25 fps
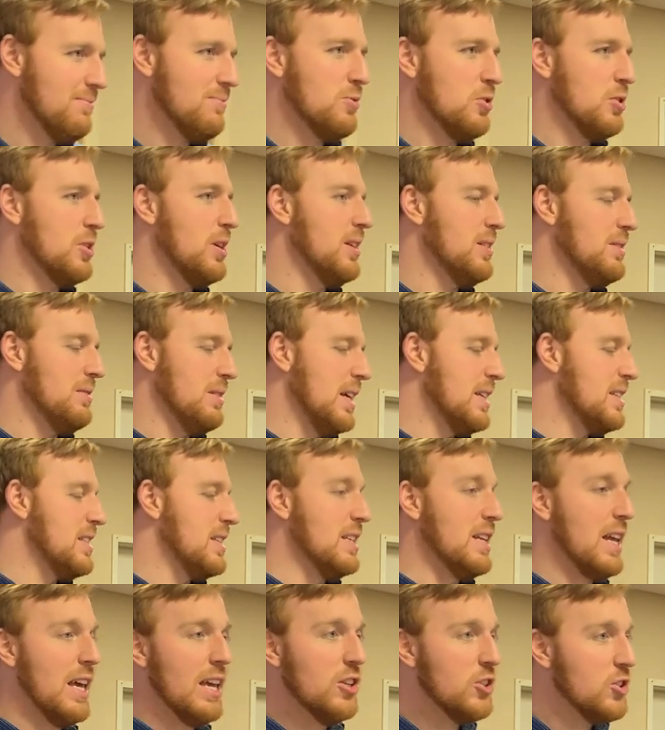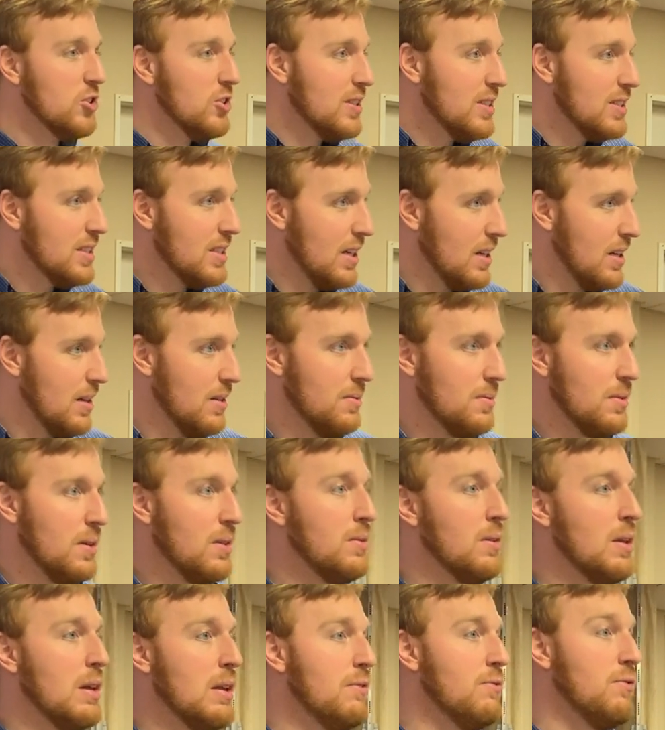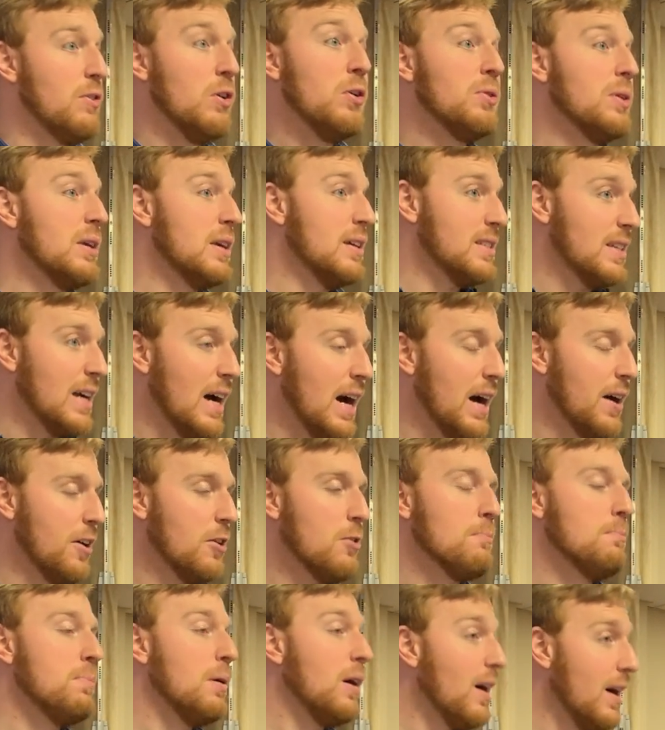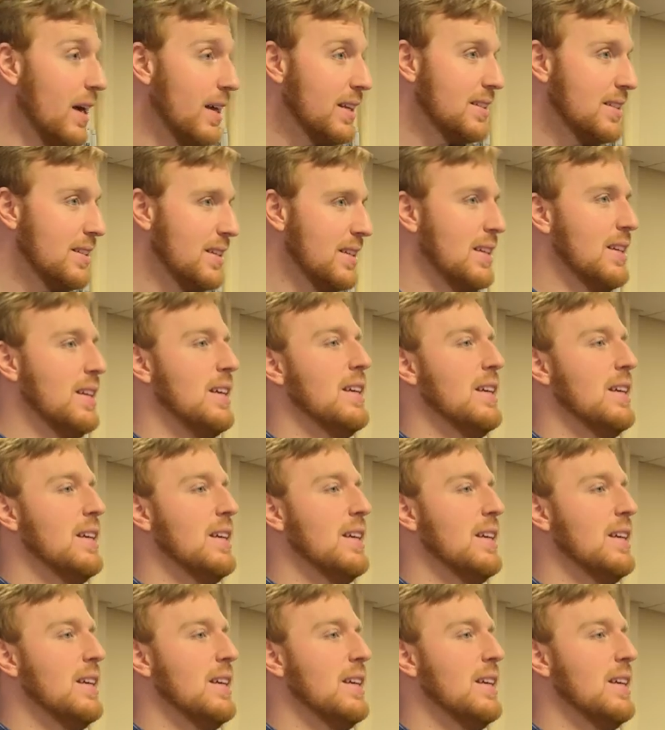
We're not, as a nation, to invoke his ire. But